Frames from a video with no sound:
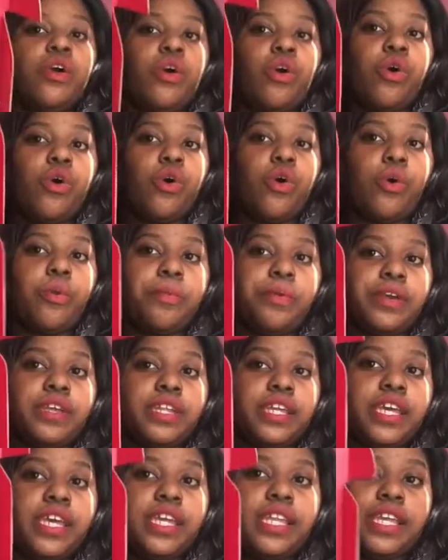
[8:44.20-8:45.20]
open
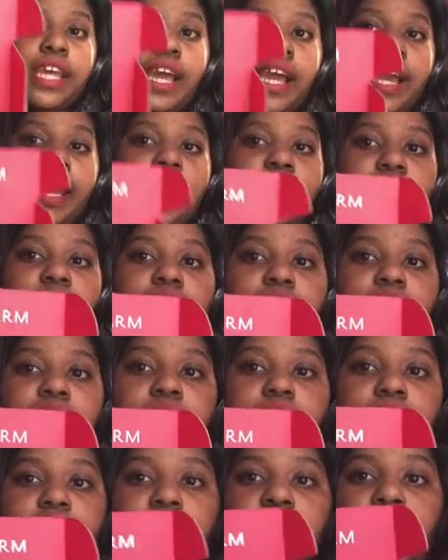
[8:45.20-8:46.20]
it, and
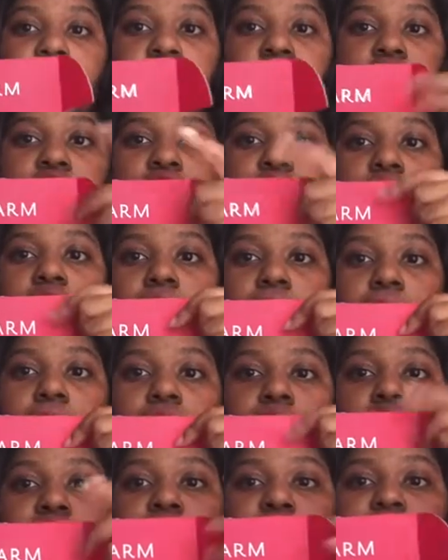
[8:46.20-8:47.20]
it's hashtag
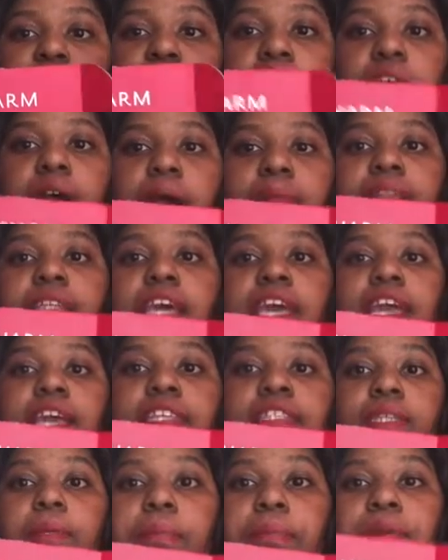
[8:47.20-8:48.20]
BoxyCharm. It's
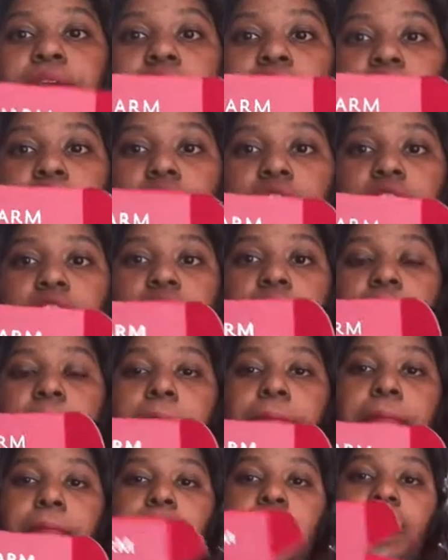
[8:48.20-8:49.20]
a pink.
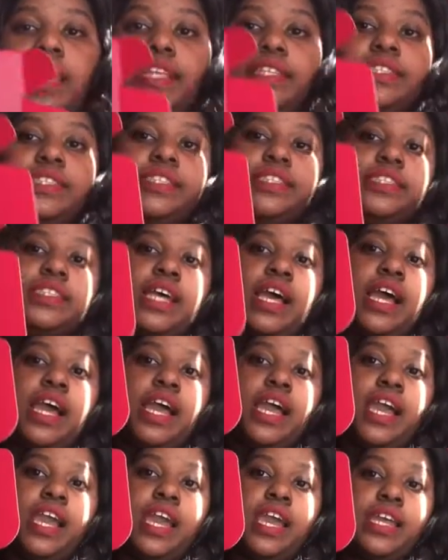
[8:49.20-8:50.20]

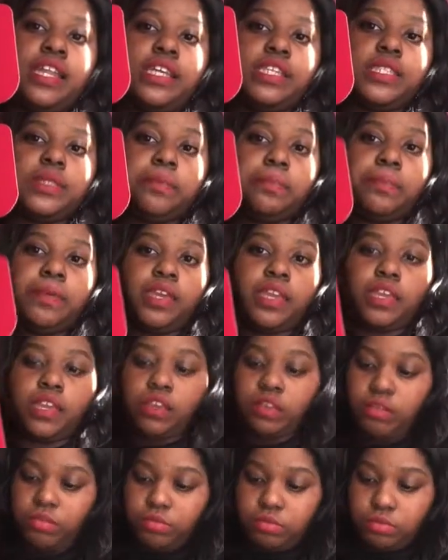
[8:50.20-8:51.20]
Inside is pink.
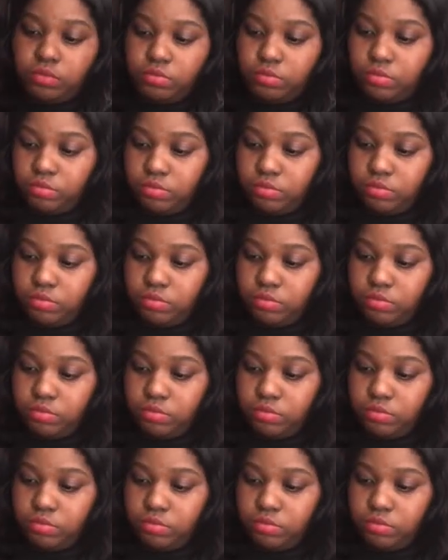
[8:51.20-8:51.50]
Ooh.